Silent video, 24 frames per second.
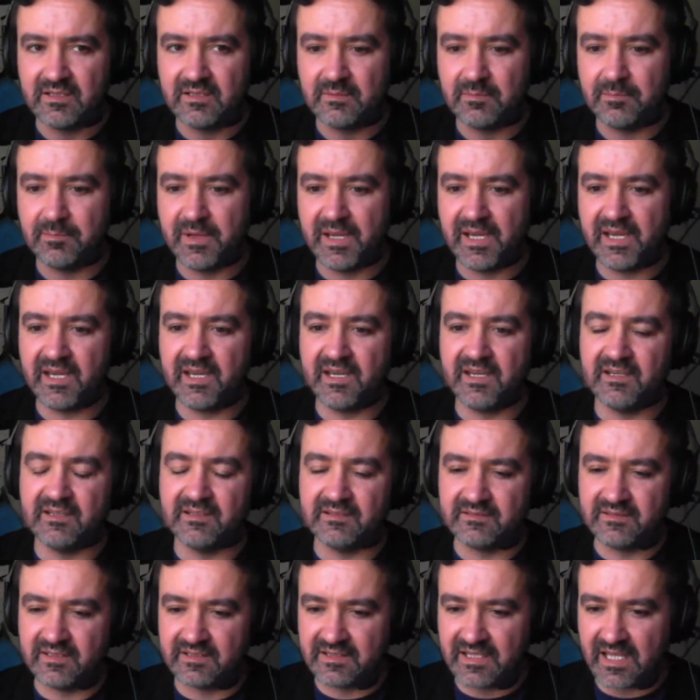
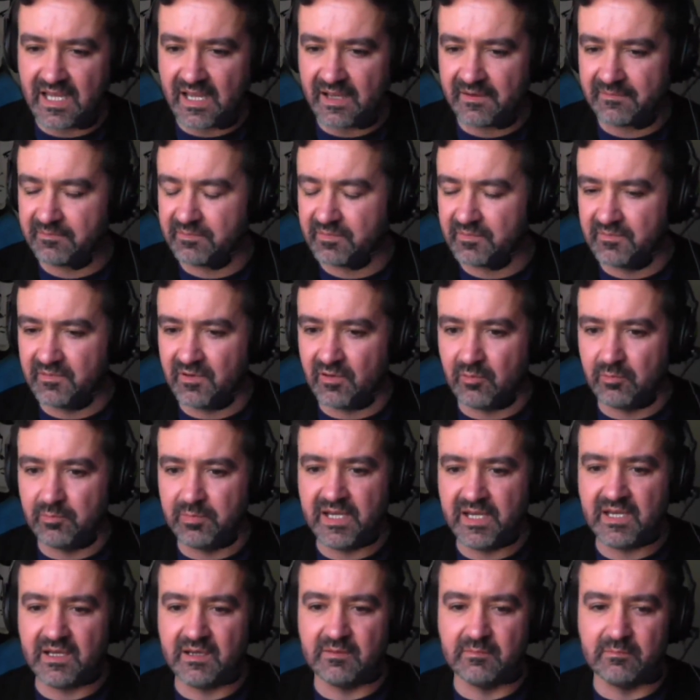paying the debt,
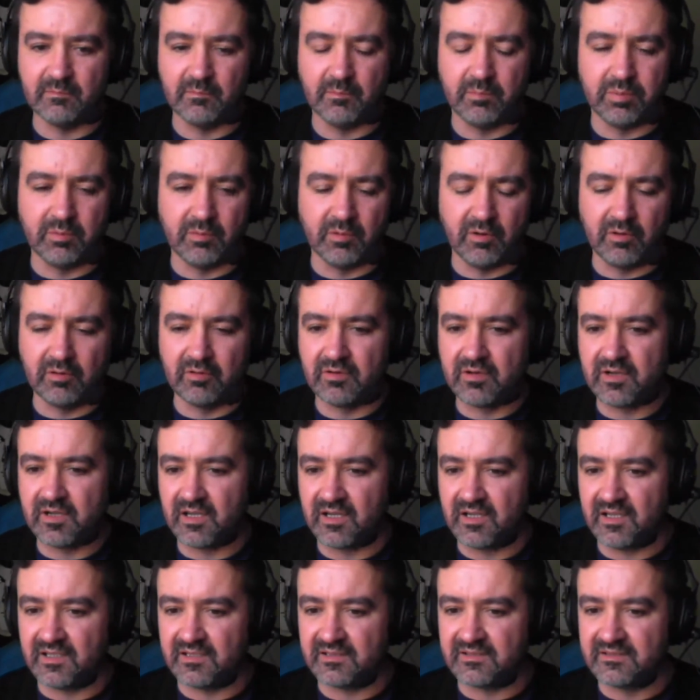being broke,
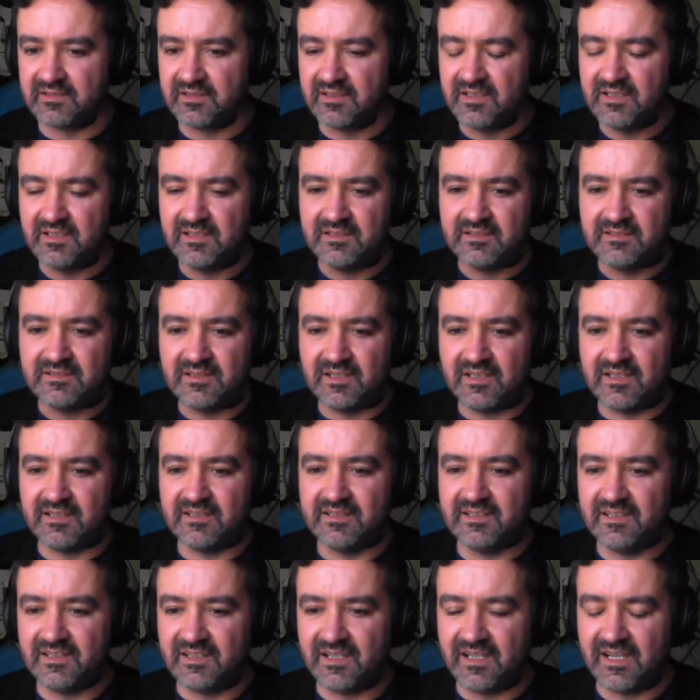and
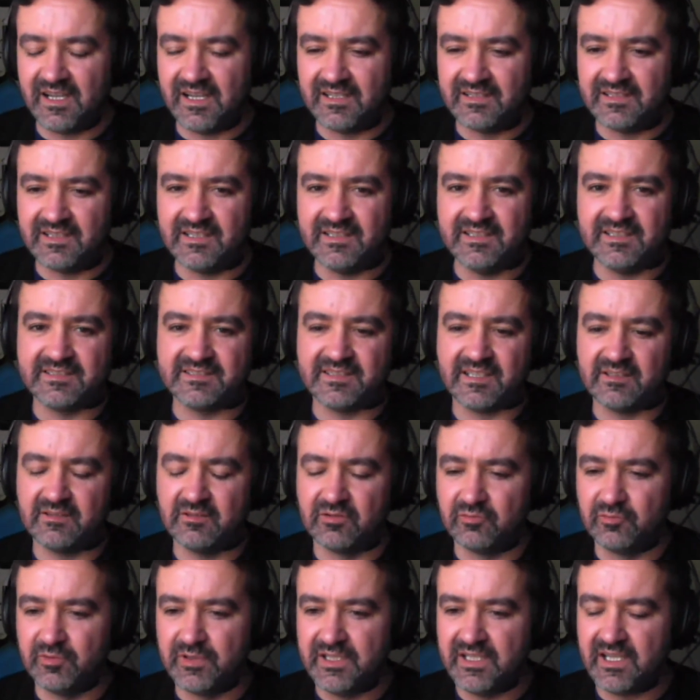then he started.
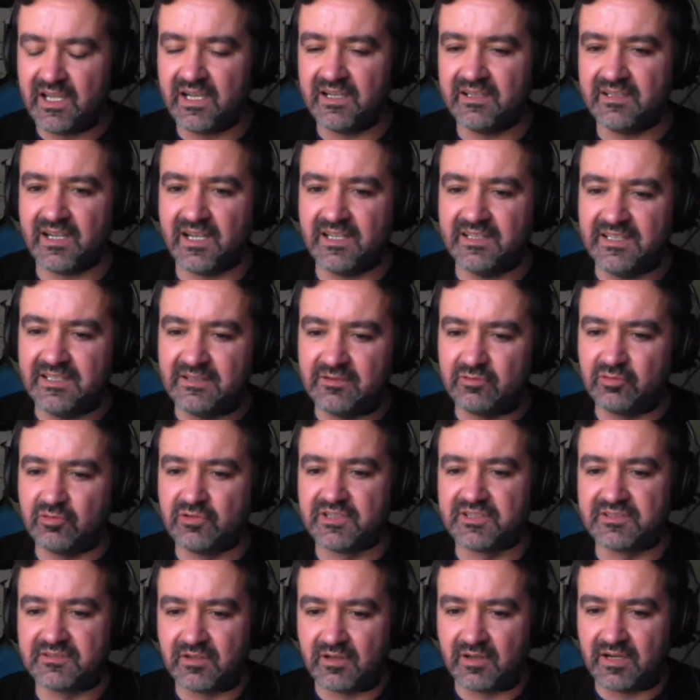I need to
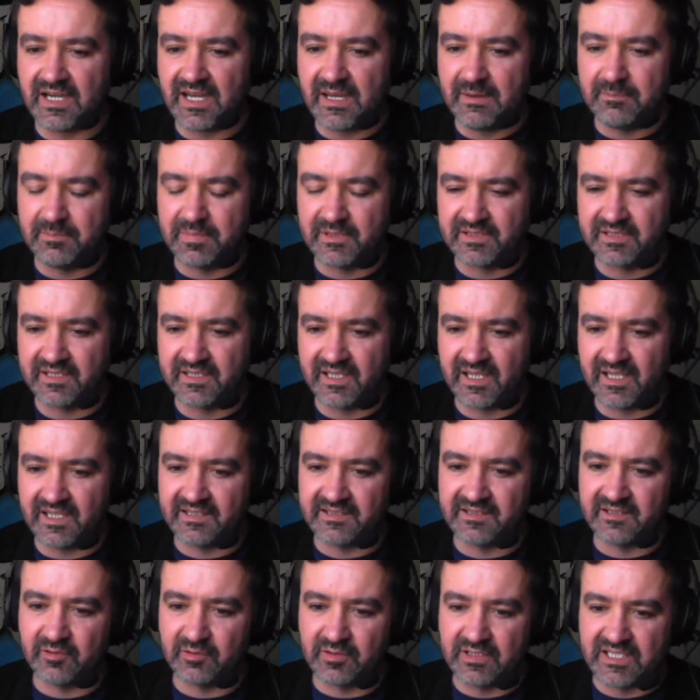restore empathy
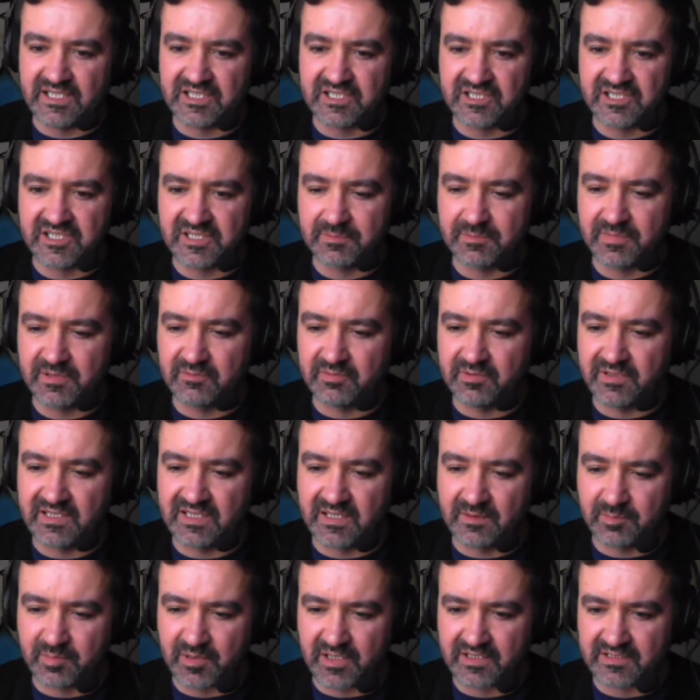and the relationship between
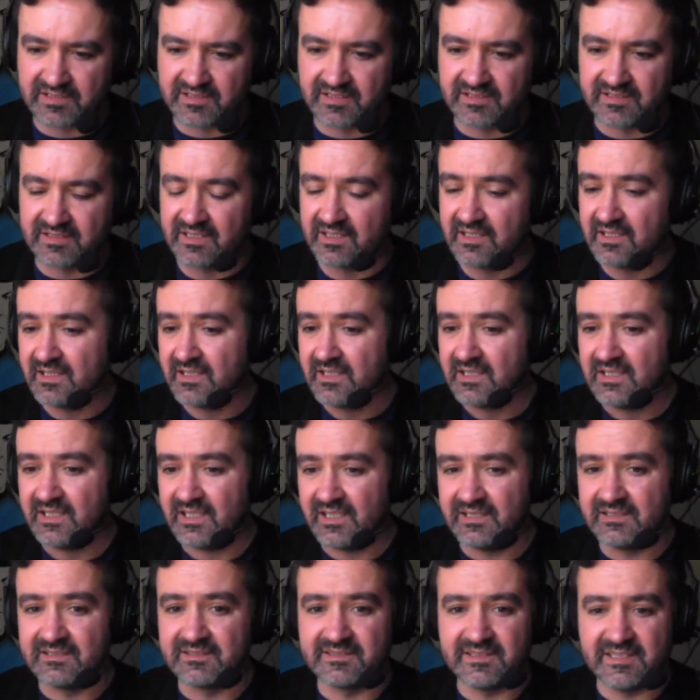the president
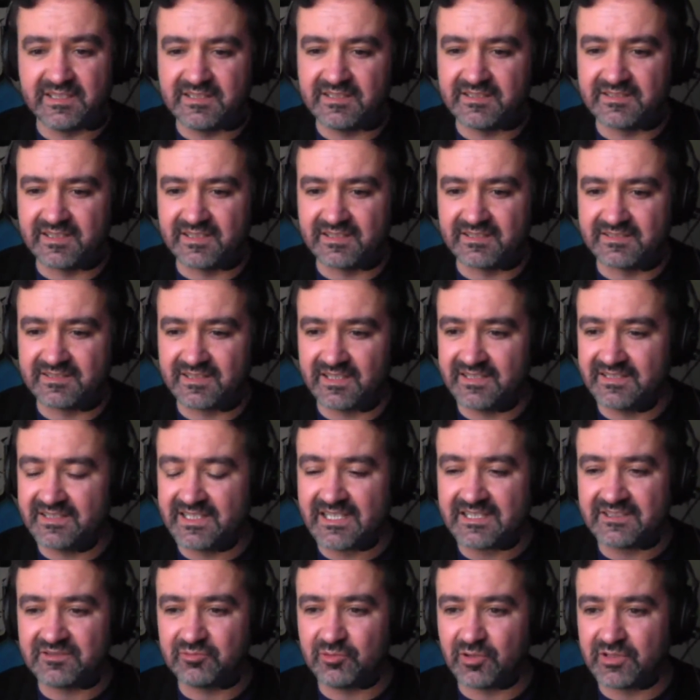and citizens, and
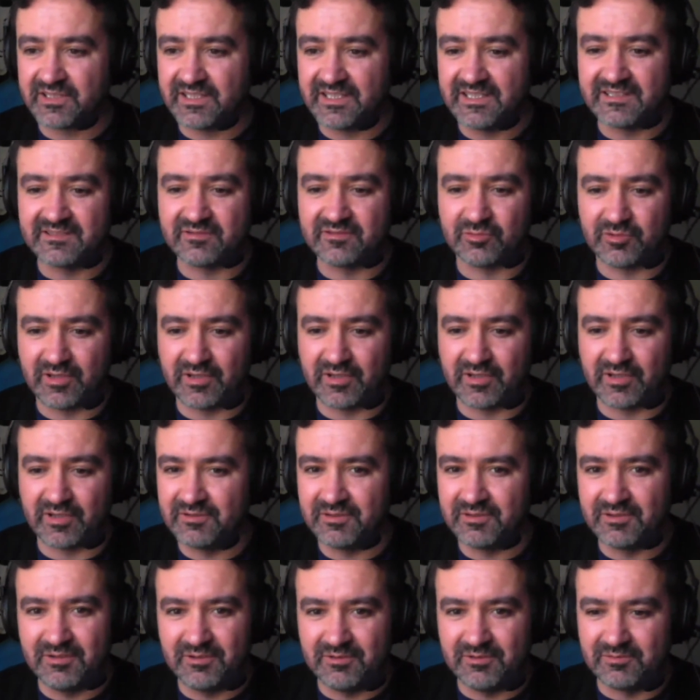that's what he's trying
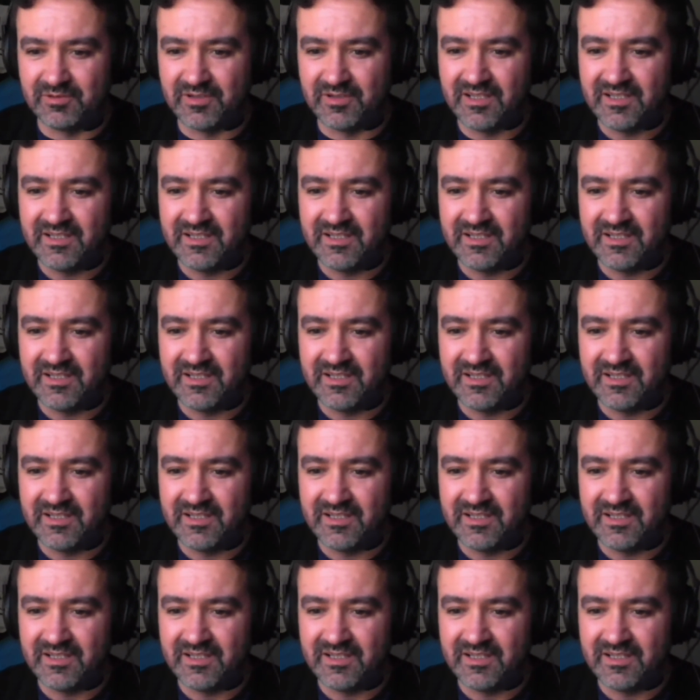to do.